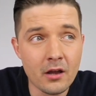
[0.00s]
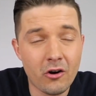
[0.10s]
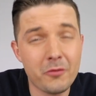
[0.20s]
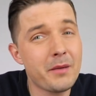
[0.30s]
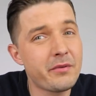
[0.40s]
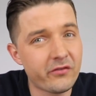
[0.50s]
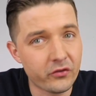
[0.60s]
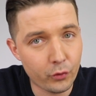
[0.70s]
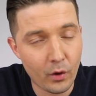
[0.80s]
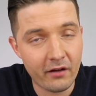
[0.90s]
or maybe
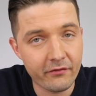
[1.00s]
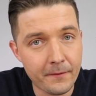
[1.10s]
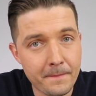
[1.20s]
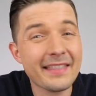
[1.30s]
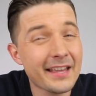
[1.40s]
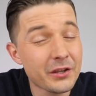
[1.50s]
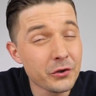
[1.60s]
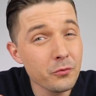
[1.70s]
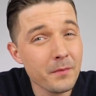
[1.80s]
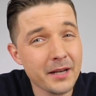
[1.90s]
even 12, then
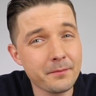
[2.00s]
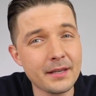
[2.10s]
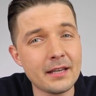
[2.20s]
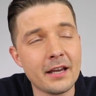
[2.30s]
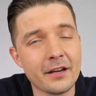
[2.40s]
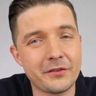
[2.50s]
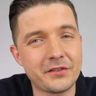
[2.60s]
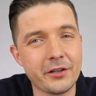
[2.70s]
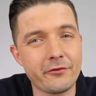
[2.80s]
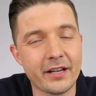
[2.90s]
you might be
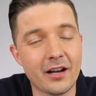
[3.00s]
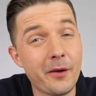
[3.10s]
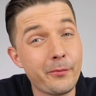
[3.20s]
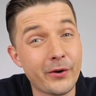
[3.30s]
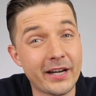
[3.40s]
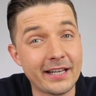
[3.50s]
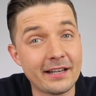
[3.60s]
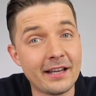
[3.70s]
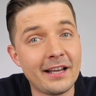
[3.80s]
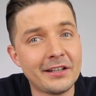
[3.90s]
considering upgrading
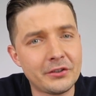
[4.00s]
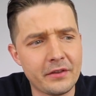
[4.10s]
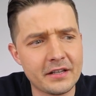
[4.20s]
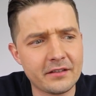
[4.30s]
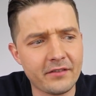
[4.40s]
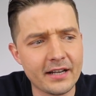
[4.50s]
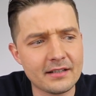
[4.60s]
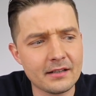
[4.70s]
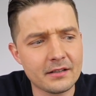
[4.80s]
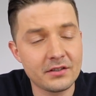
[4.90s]
to this
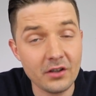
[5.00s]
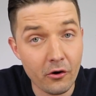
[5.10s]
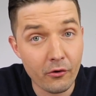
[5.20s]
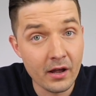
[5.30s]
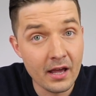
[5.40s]
device. So,